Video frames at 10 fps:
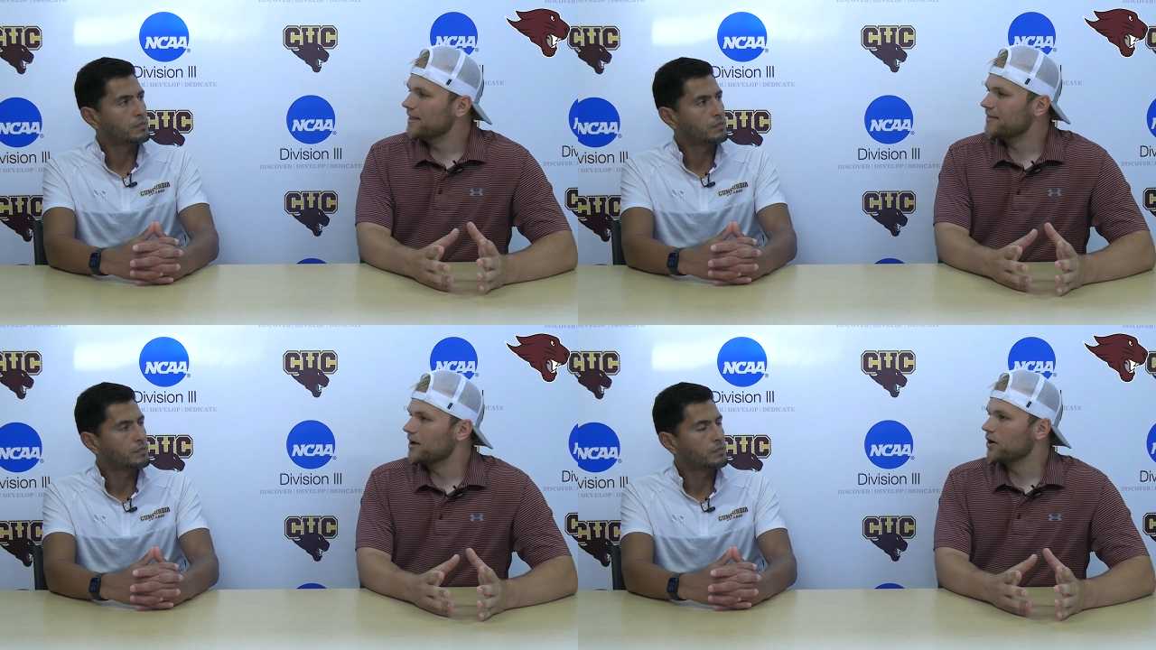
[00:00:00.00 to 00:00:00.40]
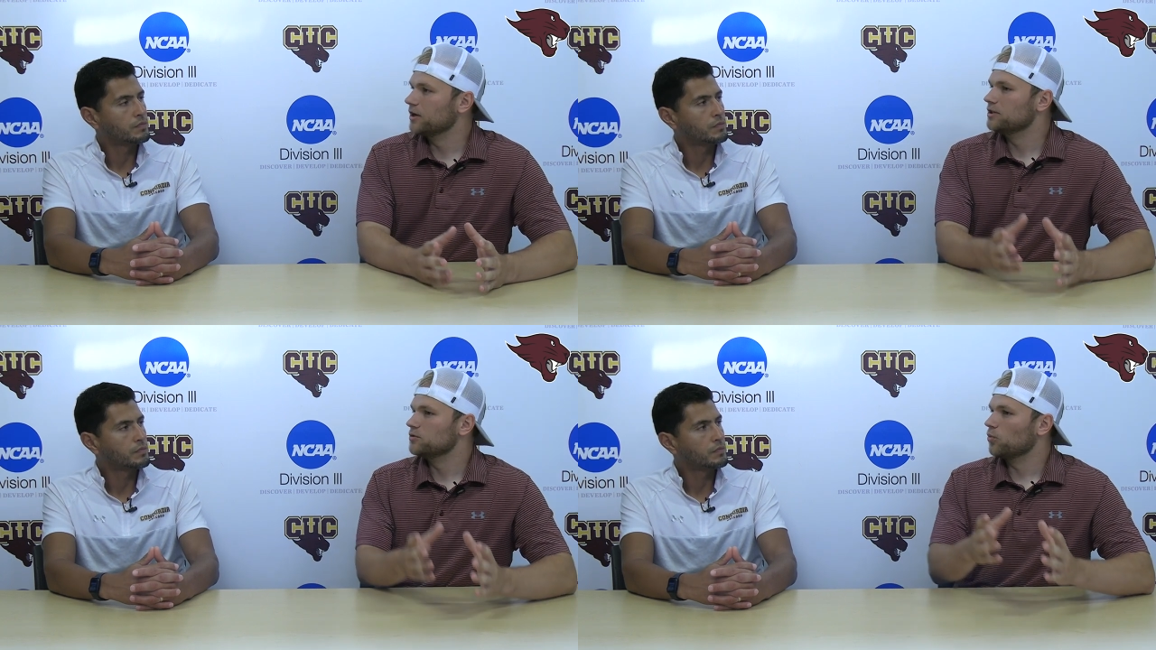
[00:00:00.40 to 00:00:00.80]

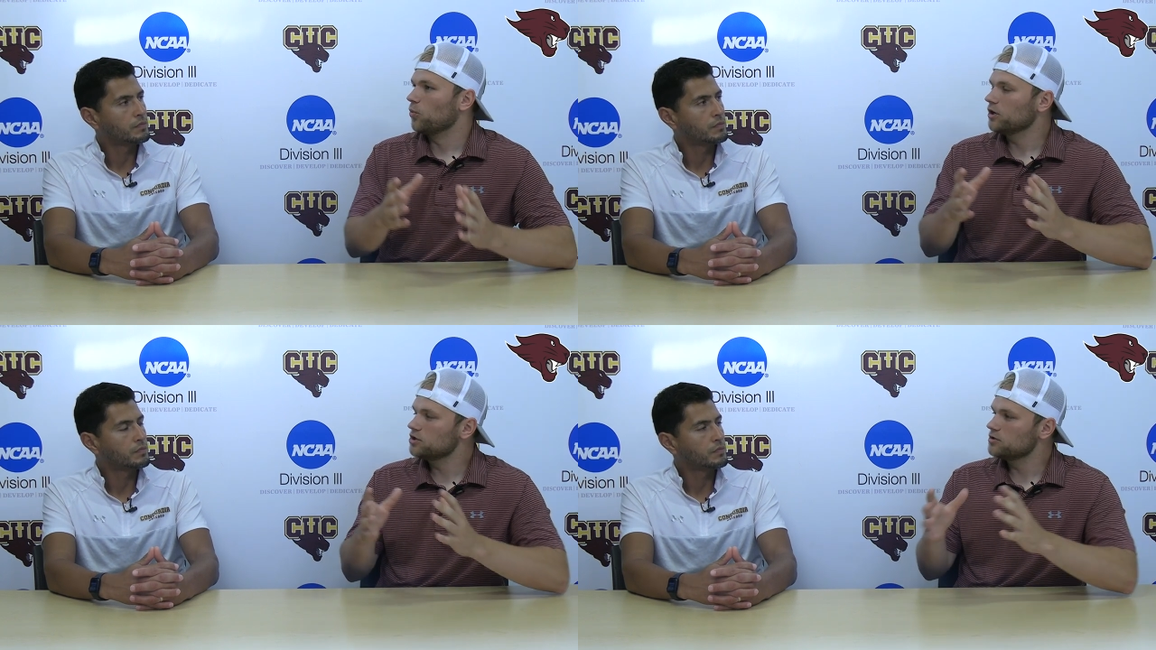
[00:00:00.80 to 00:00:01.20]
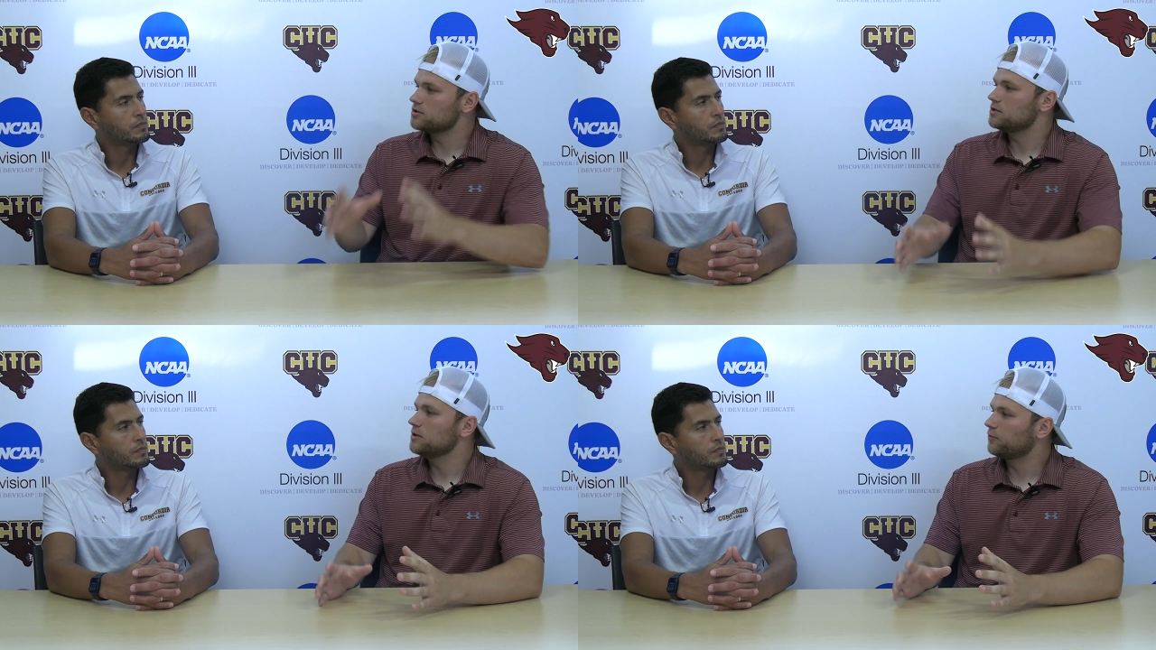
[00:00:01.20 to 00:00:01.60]
Speaker 1: there, and what did you
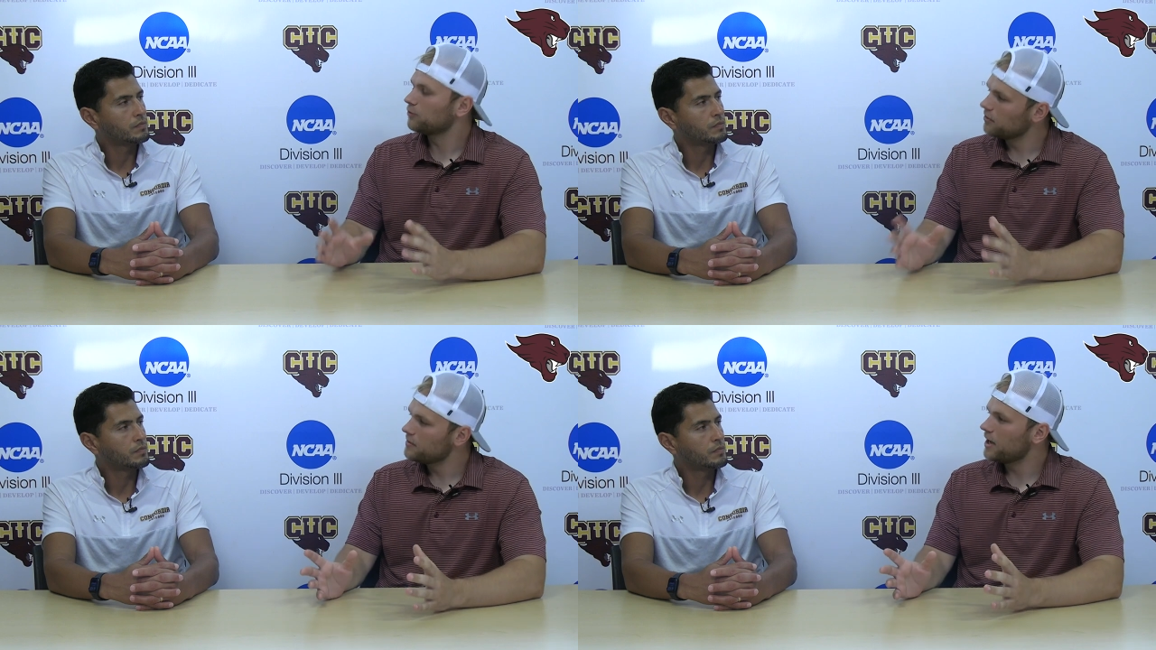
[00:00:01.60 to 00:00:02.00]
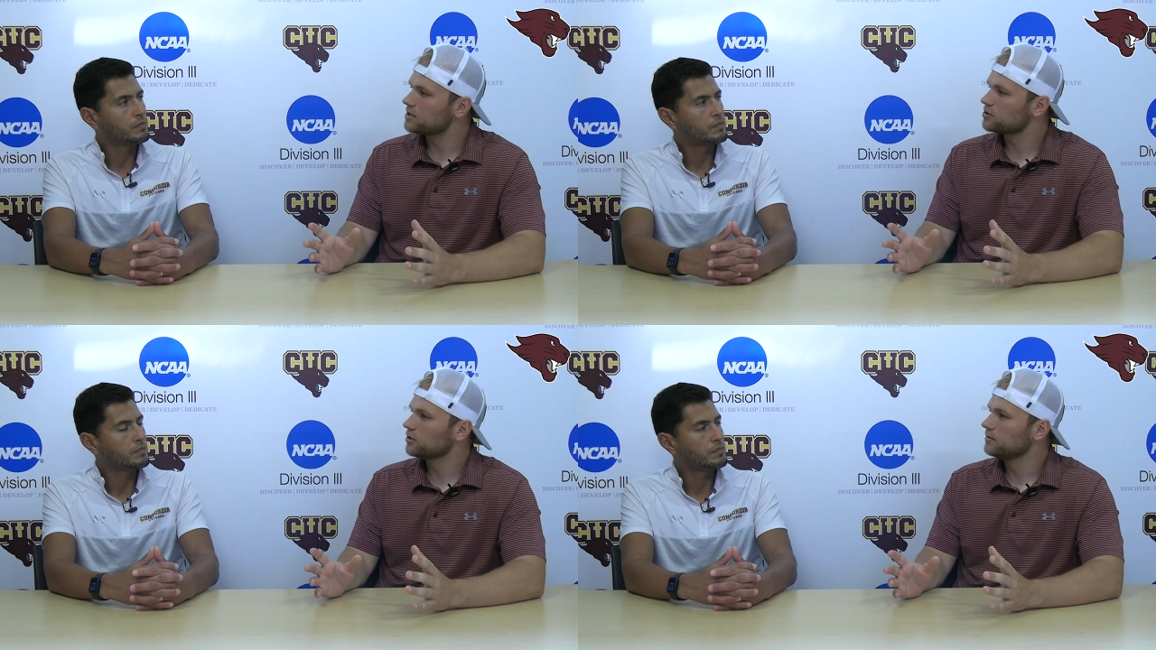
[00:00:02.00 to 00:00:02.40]
see from
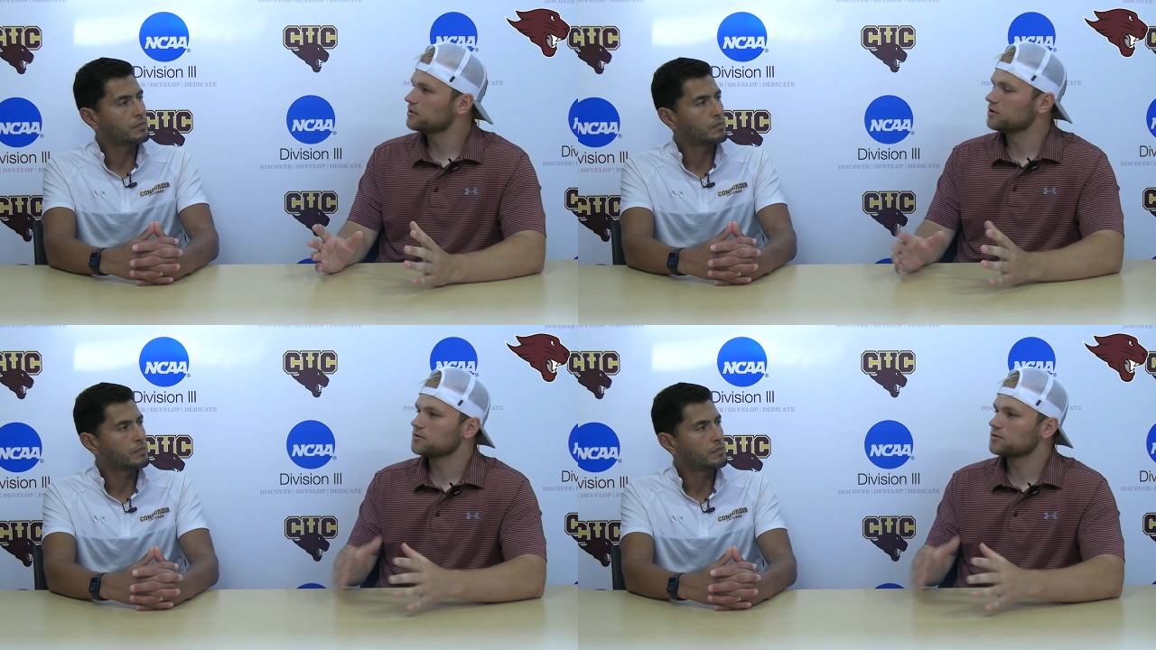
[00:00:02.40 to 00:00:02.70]
that scrimmage?